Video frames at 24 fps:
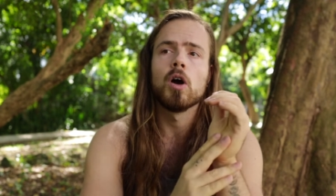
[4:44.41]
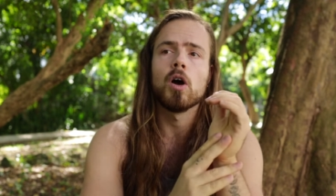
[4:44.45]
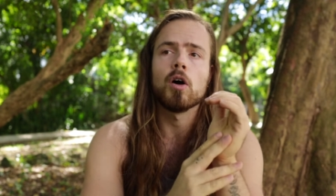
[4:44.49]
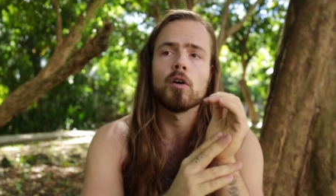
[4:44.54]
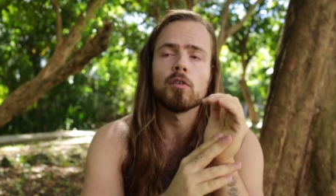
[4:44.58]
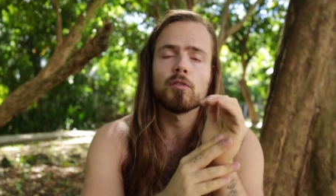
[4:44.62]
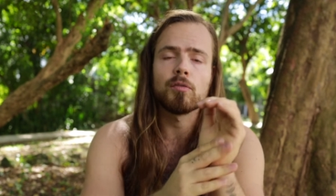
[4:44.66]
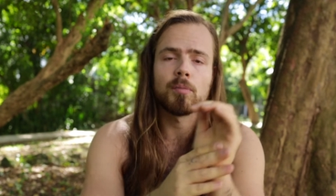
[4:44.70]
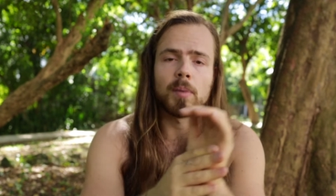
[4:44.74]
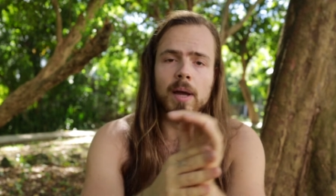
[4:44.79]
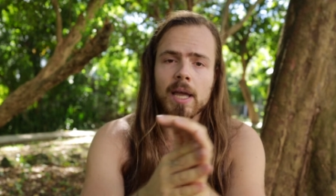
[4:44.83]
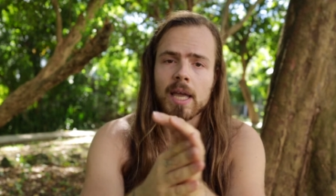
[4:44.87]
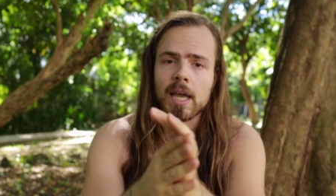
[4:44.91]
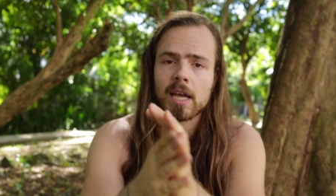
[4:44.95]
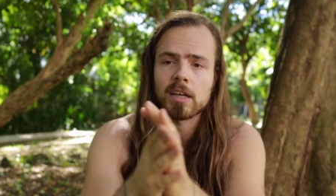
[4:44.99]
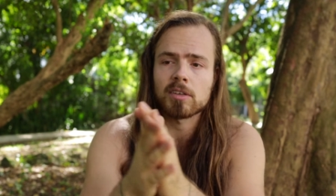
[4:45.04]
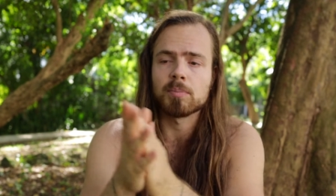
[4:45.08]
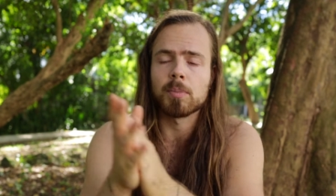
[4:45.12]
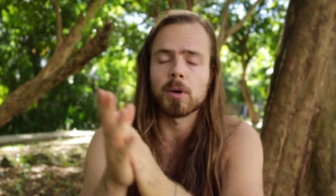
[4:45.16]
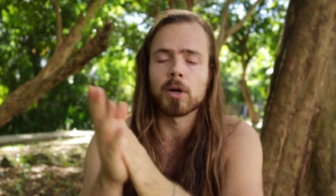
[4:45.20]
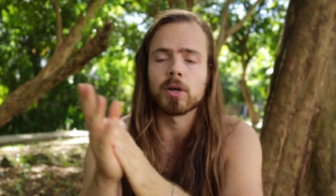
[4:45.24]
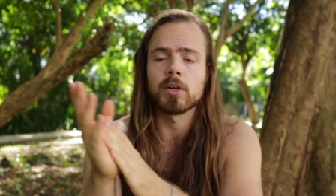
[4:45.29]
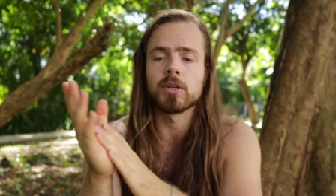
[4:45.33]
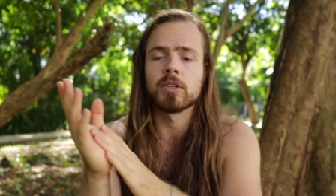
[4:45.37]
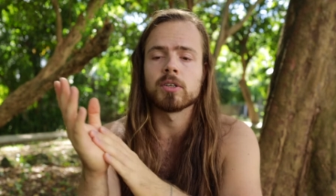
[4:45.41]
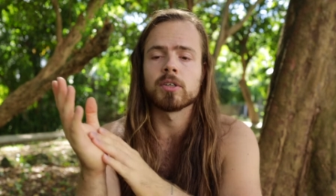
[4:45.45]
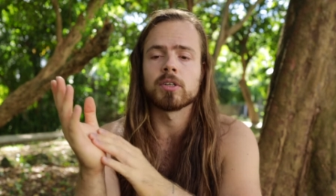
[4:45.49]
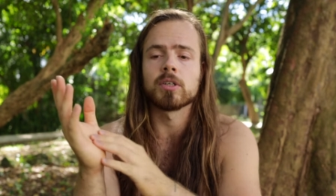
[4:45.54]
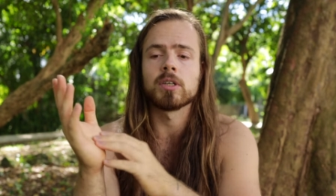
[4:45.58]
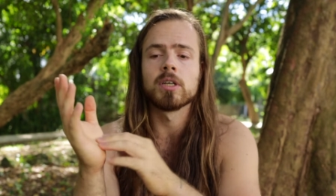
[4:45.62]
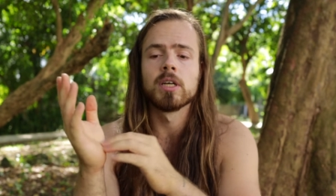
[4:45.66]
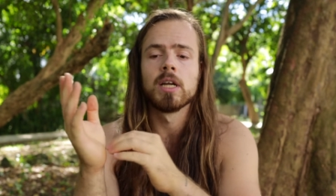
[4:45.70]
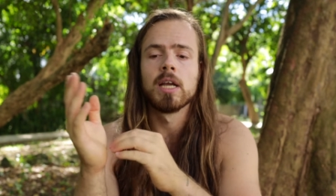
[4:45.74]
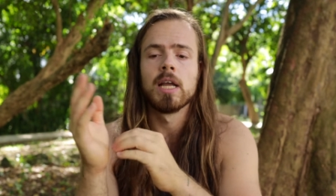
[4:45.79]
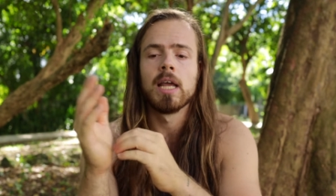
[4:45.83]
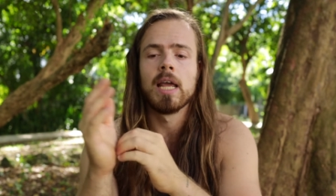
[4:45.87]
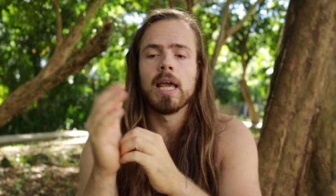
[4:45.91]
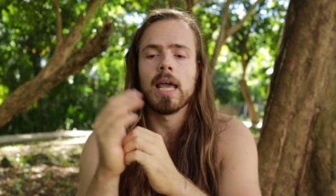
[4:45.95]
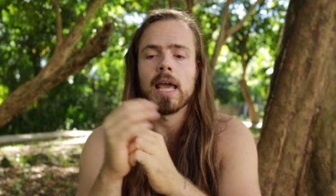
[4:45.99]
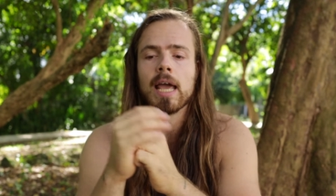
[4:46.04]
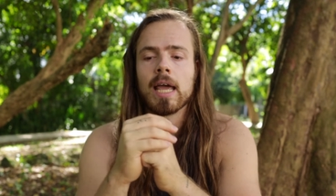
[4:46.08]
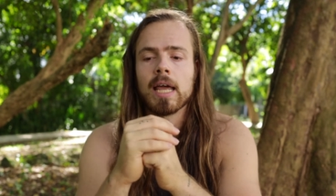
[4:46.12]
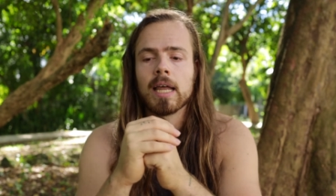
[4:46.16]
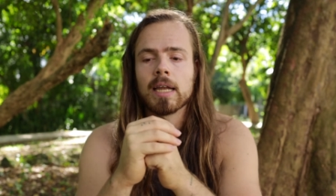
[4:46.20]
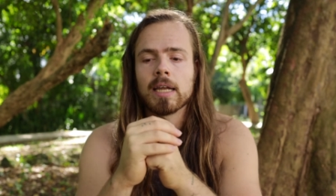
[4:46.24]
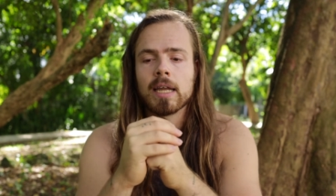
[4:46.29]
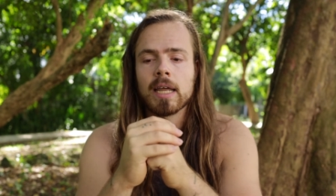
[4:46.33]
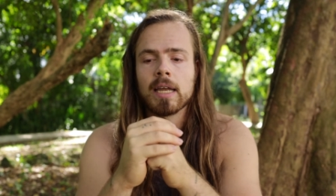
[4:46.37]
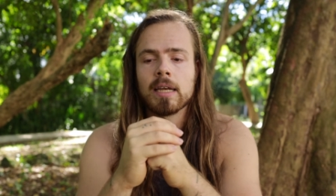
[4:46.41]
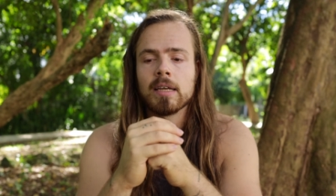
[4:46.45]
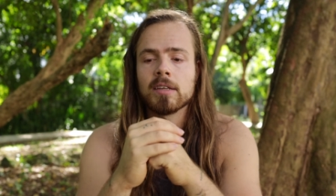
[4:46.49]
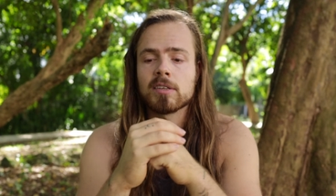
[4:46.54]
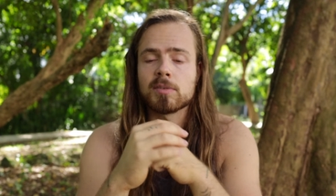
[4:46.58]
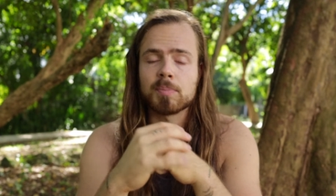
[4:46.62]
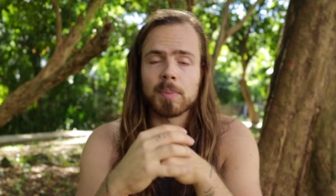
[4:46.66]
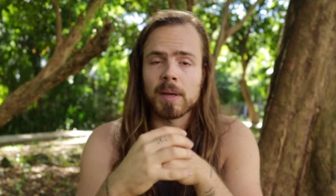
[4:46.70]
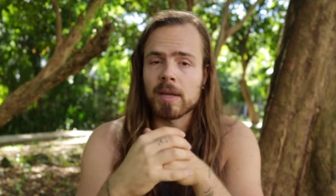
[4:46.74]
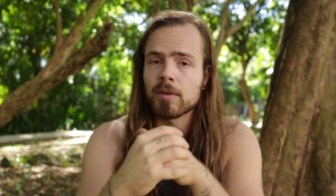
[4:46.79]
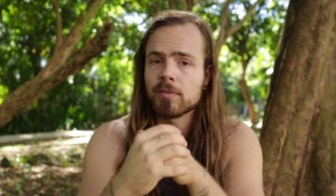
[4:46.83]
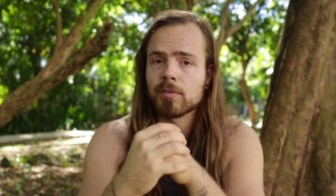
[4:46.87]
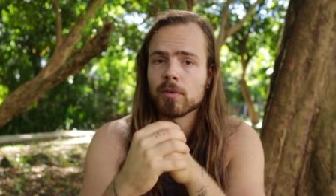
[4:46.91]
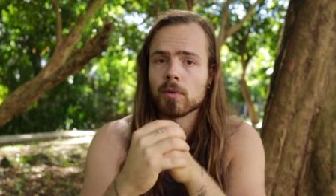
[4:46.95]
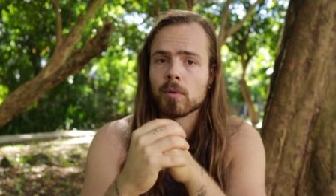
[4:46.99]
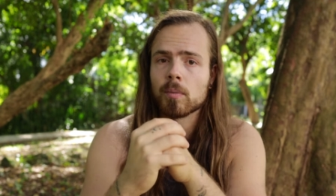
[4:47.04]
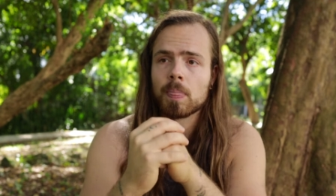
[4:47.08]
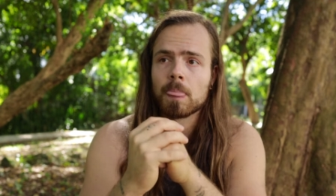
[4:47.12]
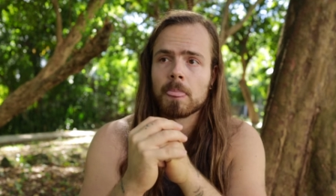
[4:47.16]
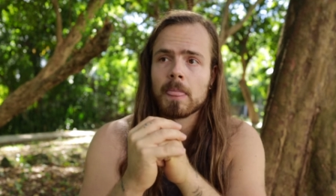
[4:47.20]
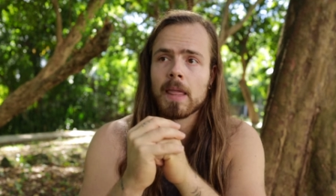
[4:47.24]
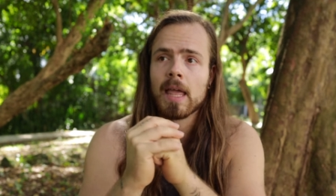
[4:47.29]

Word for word: of my ex-partner and, and it's painful.